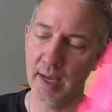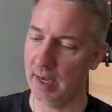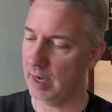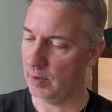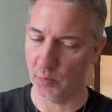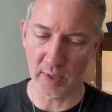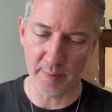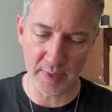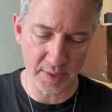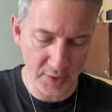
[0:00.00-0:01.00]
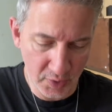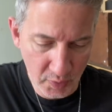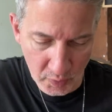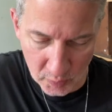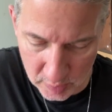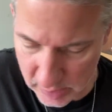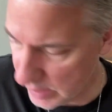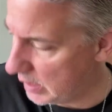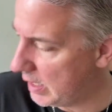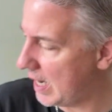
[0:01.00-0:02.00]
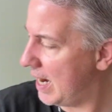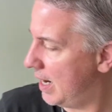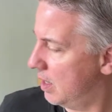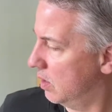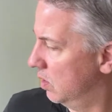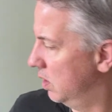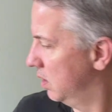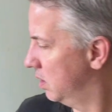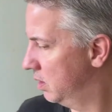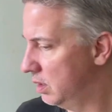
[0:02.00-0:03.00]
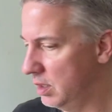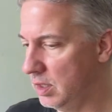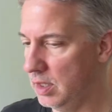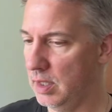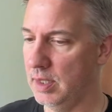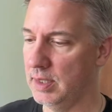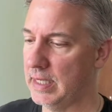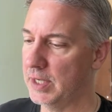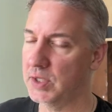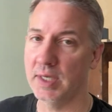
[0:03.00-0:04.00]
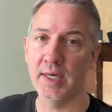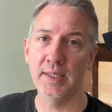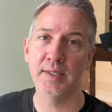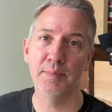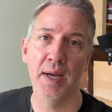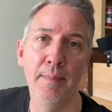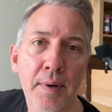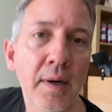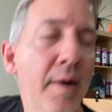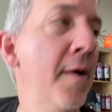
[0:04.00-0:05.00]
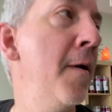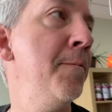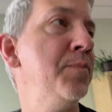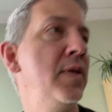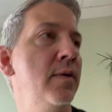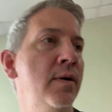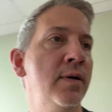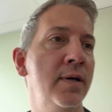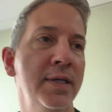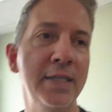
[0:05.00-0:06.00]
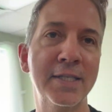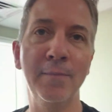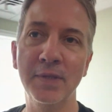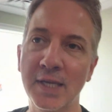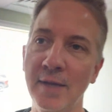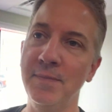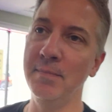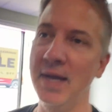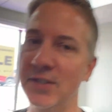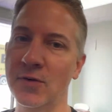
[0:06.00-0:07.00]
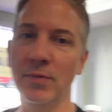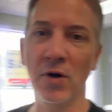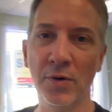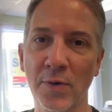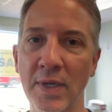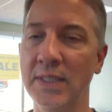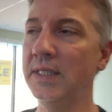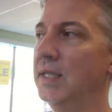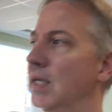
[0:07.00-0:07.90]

And what I'm gonna do now is, actually I need some paper. Need something to keep the mess from going crazy.